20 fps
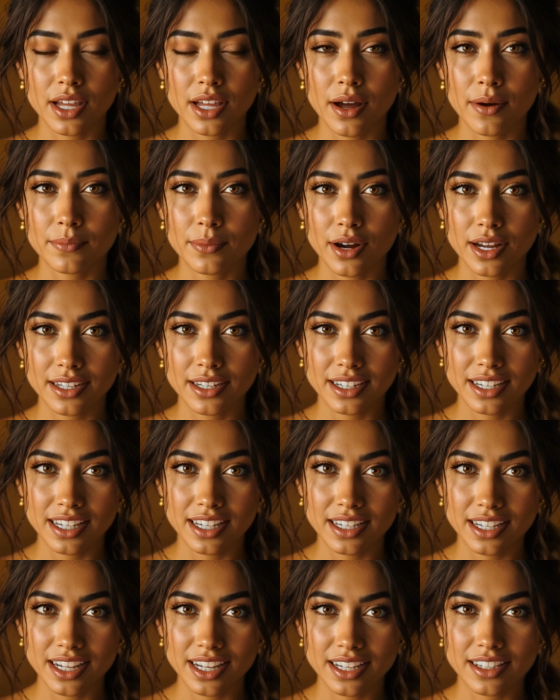But
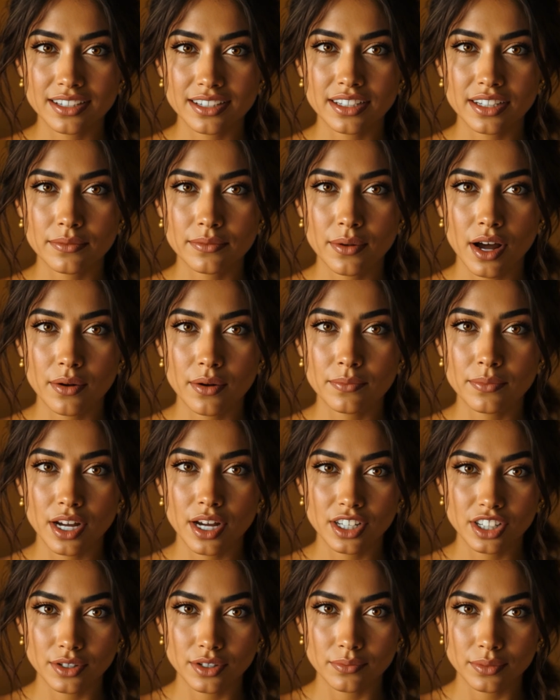healing isn't about
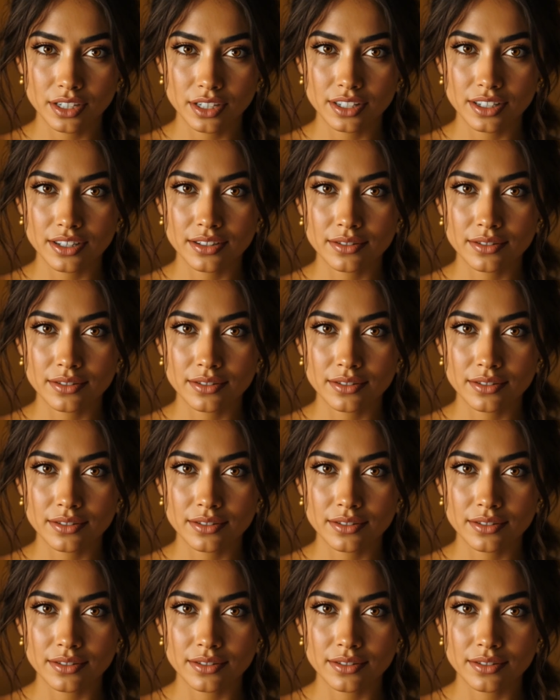punishment.